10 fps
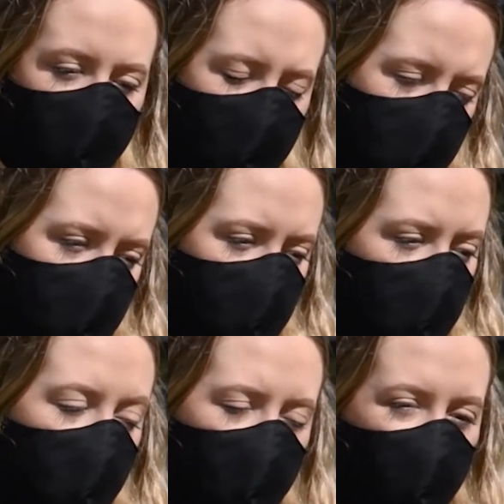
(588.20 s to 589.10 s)
I know we
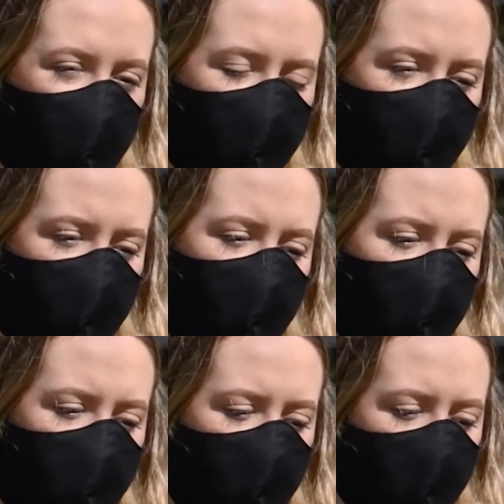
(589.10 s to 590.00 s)
can't
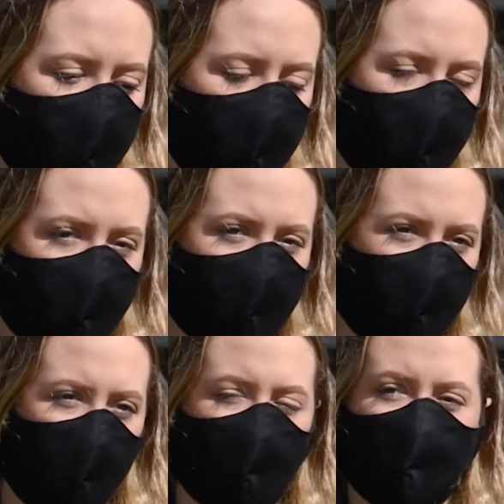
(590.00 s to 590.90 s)
obviously
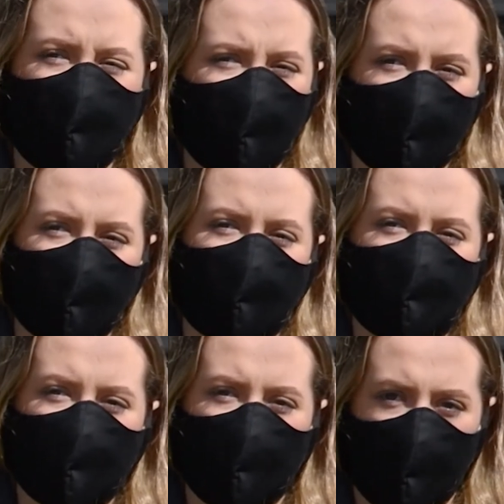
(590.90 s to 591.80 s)
really go and
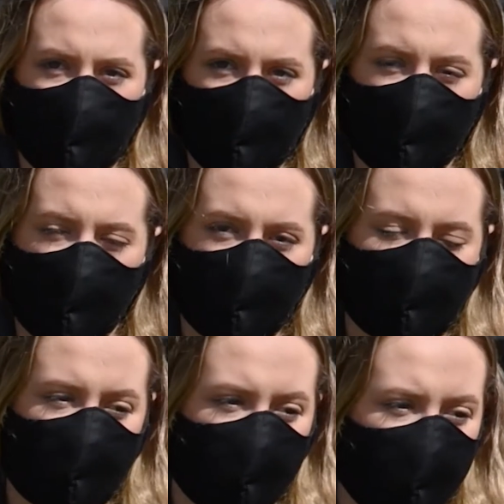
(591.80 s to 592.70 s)
visit
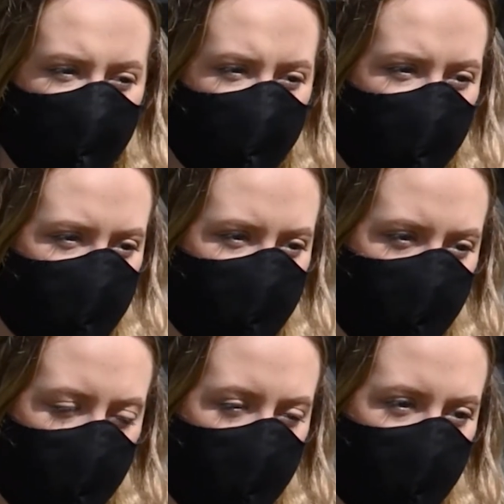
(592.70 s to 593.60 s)
anyone particularly
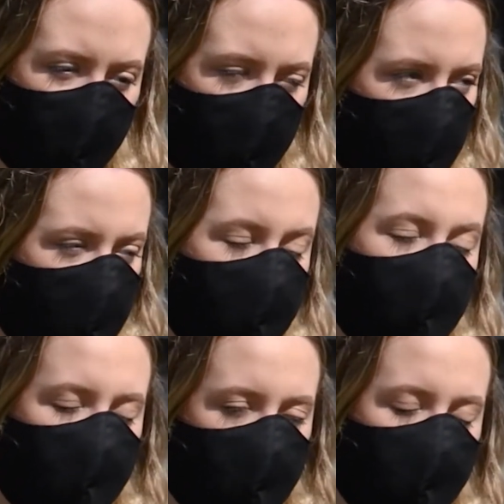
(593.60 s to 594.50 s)
at the moment, like
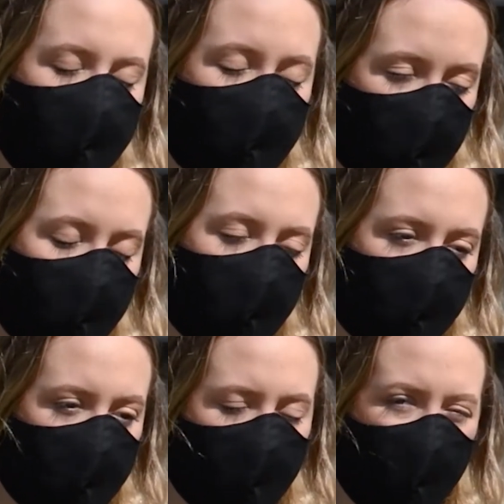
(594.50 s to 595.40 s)

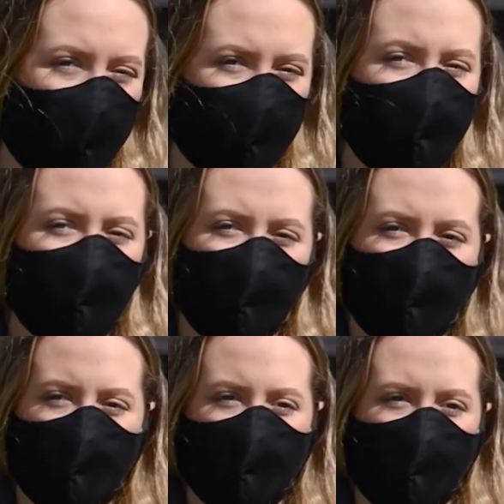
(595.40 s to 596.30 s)
distance wise,
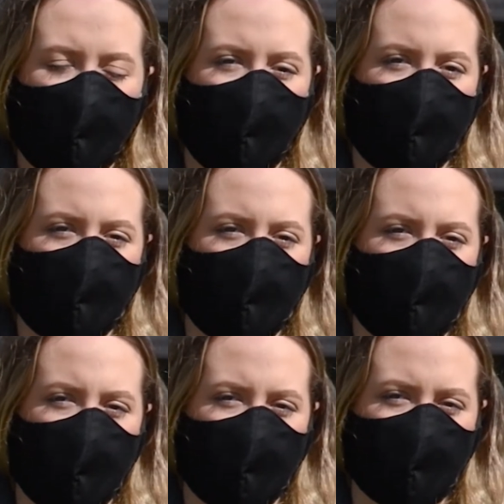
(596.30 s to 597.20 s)

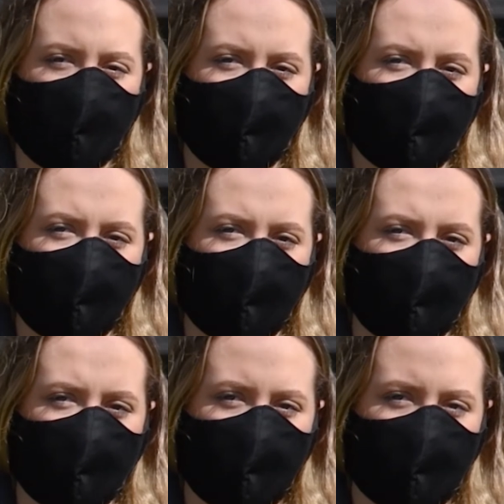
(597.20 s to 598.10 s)
but
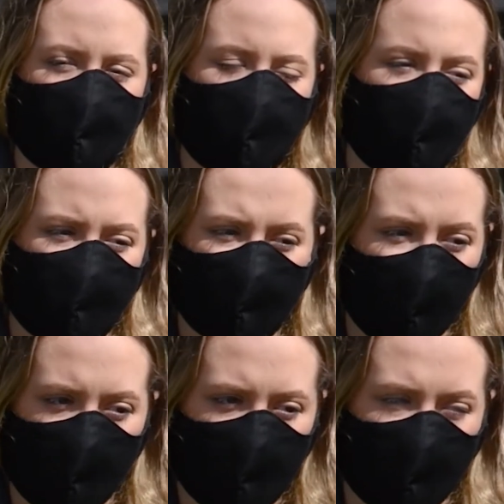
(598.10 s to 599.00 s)

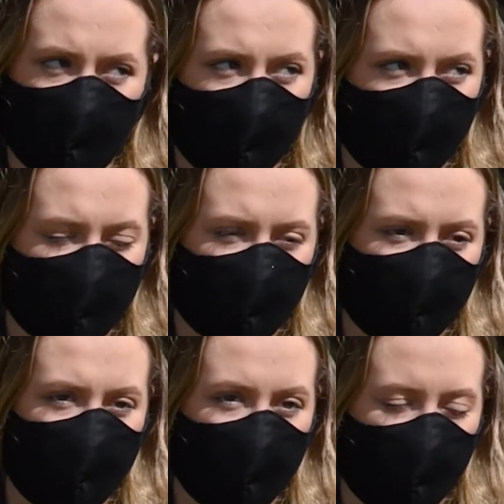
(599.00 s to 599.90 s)
the government can
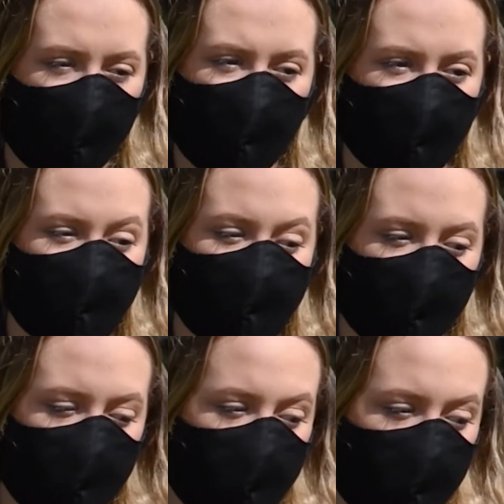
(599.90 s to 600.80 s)
obviously put out a
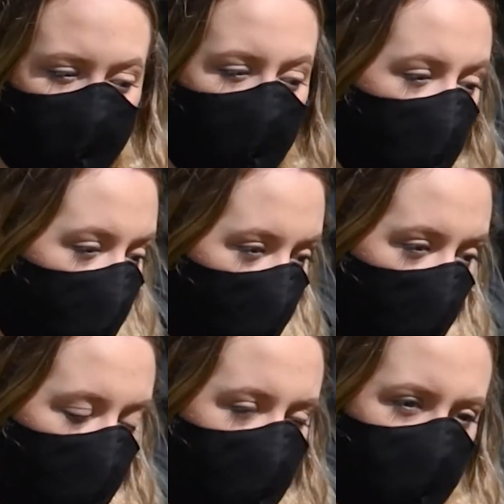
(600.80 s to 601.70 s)
message saying you
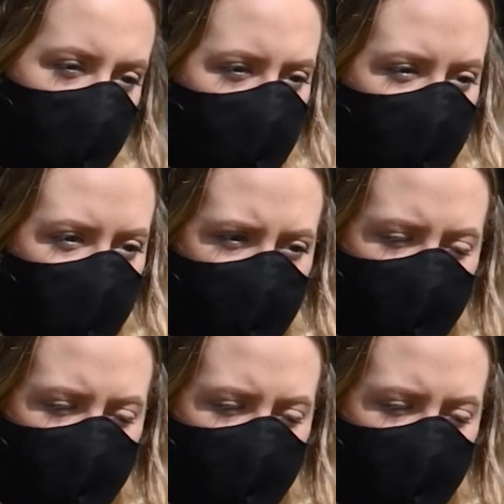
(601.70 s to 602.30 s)
can call and text